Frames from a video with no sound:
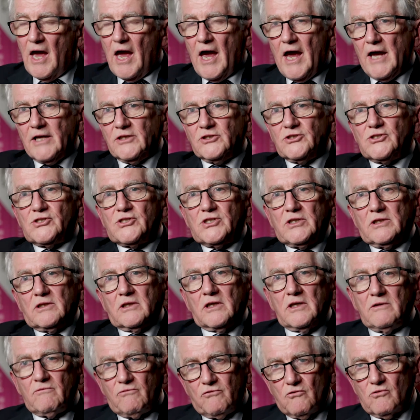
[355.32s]
And she
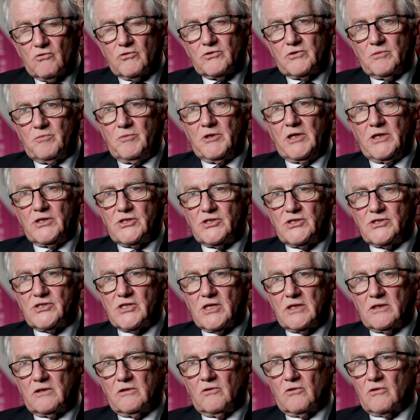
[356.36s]
leaned forward to me and she
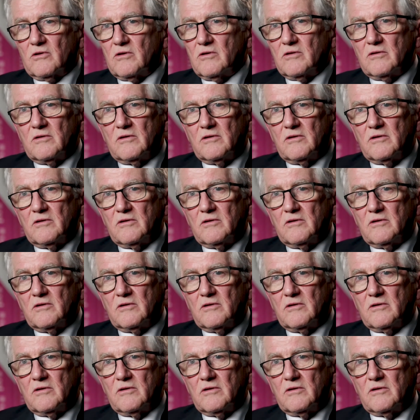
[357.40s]
said, look,